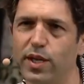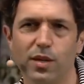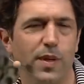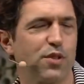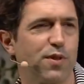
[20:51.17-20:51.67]
the
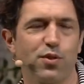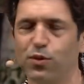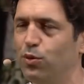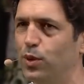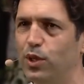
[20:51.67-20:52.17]
best restaurant in
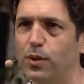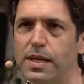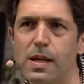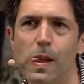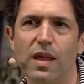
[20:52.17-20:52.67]
the world,
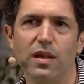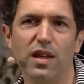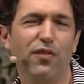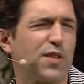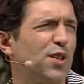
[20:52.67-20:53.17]

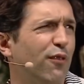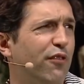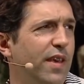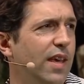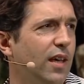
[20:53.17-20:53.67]
if it's not
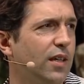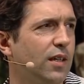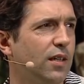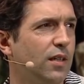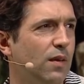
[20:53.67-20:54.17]
fair?
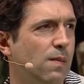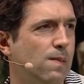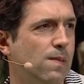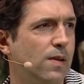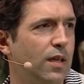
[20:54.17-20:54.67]

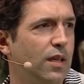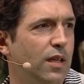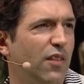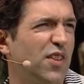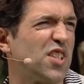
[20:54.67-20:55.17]

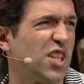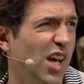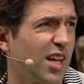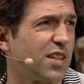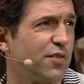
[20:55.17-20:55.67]
If it
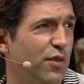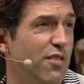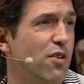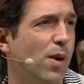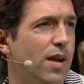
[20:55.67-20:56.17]
sucks for
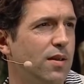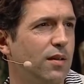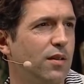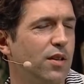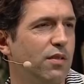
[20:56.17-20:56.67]
everyone
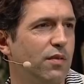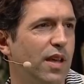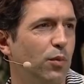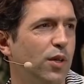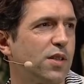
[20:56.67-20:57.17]
that
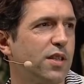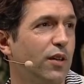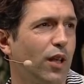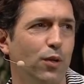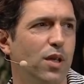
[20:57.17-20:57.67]
works there,
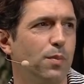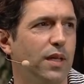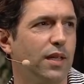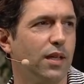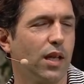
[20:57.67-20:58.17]
including
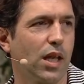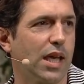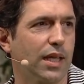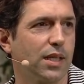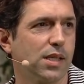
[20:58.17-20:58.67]
me?
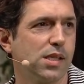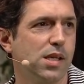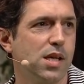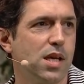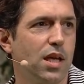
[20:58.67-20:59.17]
Like,
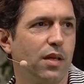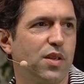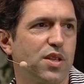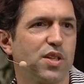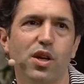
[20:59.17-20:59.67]
there's
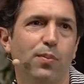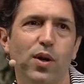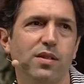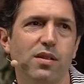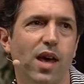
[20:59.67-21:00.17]
just no point
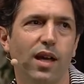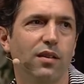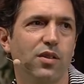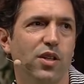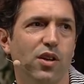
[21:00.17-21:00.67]
to that.
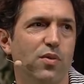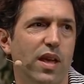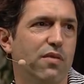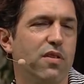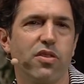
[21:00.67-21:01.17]
You know,
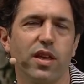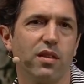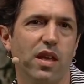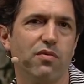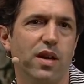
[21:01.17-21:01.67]
everything, every